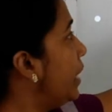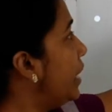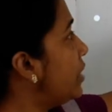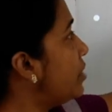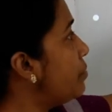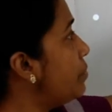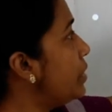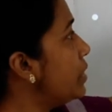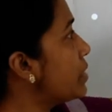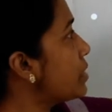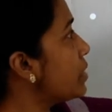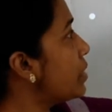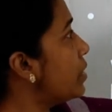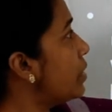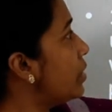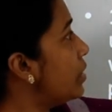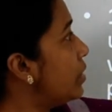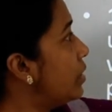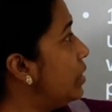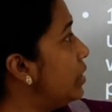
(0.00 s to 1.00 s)
It means
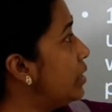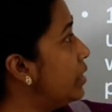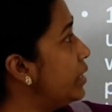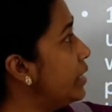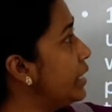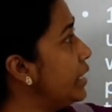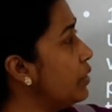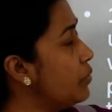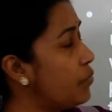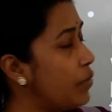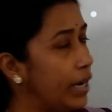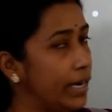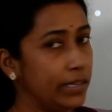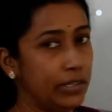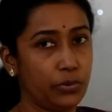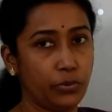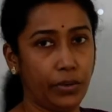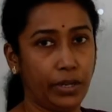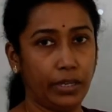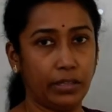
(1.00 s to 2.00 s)
learning while
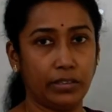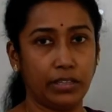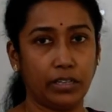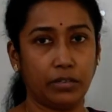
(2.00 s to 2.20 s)
doing.